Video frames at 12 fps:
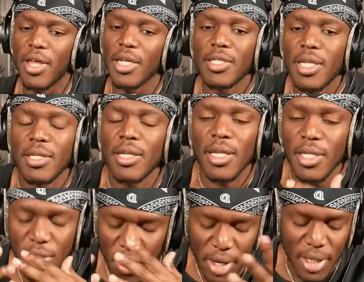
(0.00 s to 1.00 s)
thing is, the
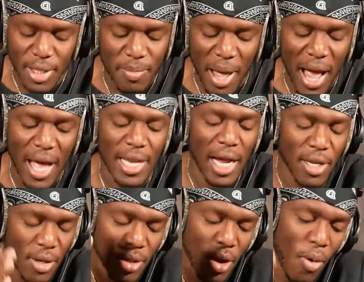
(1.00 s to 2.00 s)
song isn't bad. I
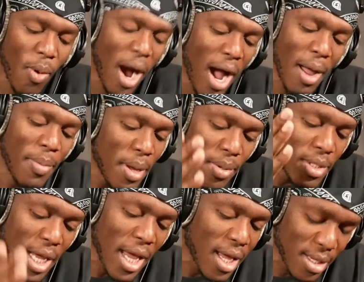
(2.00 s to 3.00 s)
don't know why people
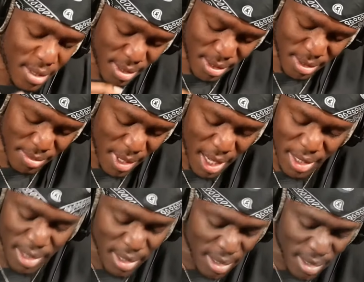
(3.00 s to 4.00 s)
take... Oh, man,
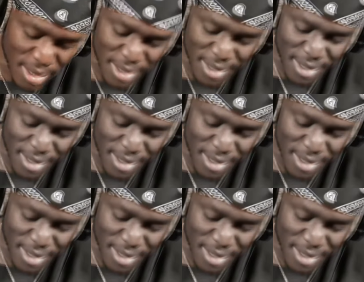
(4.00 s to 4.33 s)
this is...